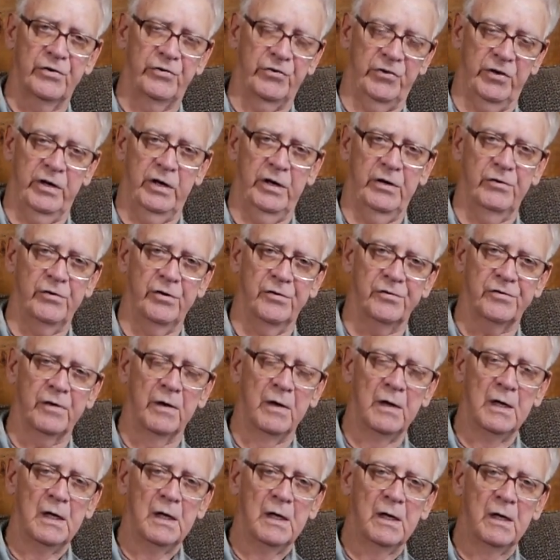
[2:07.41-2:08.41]
changes.
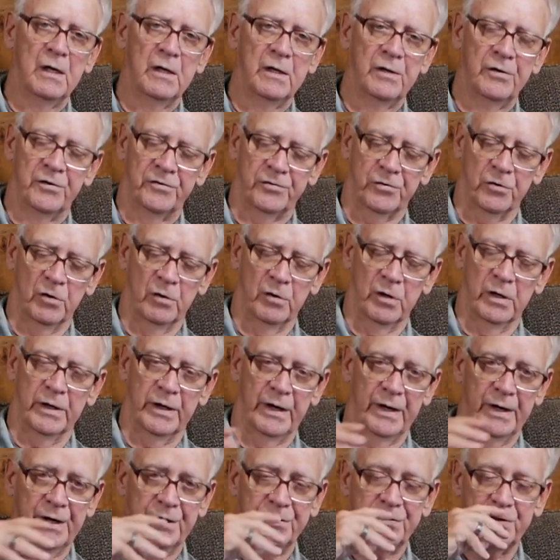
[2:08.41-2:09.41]
So a
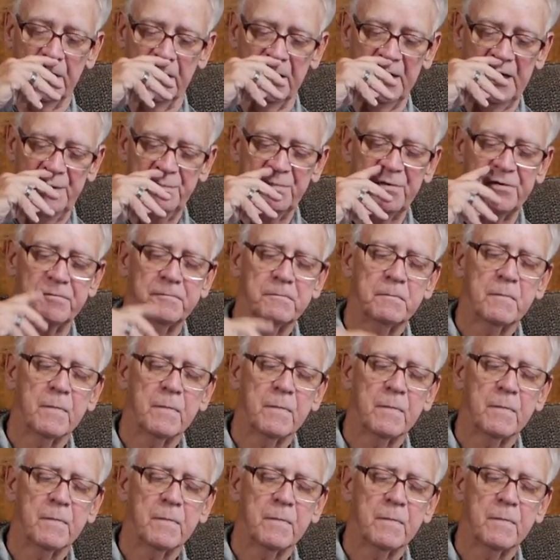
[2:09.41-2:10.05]
lot of times,